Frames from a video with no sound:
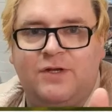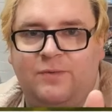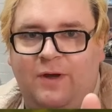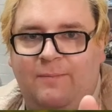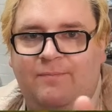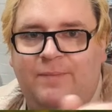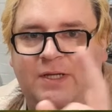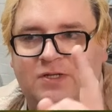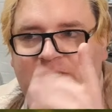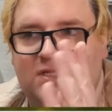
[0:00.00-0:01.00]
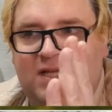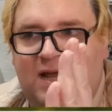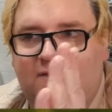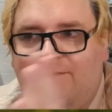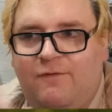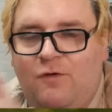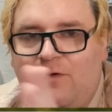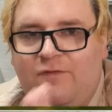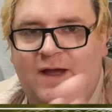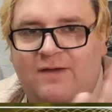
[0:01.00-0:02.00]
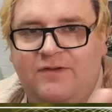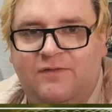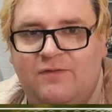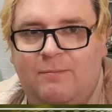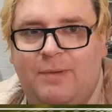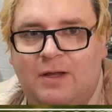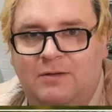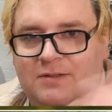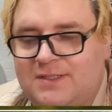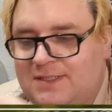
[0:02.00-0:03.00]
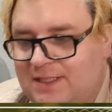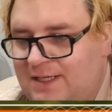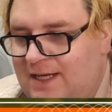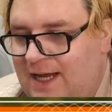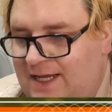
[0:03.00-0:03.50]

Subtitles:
is a funny one because there's like 4 or 5 different bolts